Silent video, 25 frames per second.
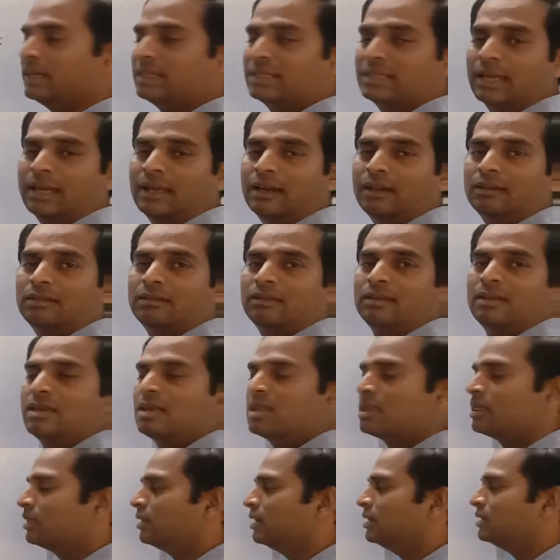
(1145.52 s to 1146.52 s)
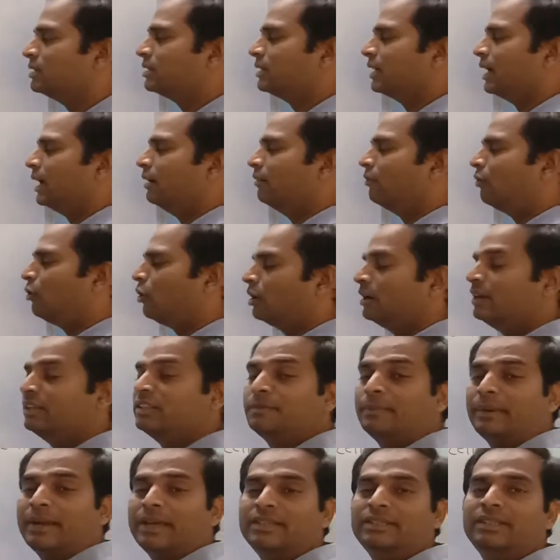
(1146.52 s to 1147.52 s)
cell, the cell wall is
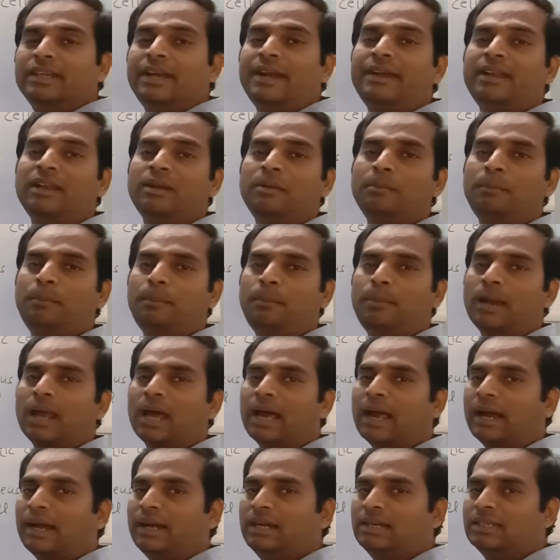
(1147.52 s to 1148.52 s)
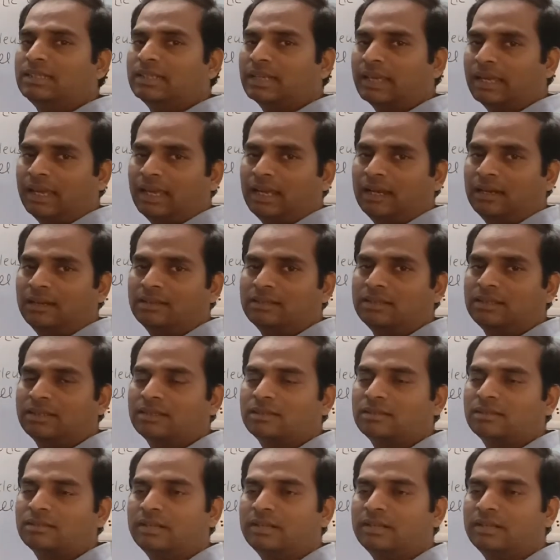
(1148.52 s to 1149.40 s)
present in plant cells,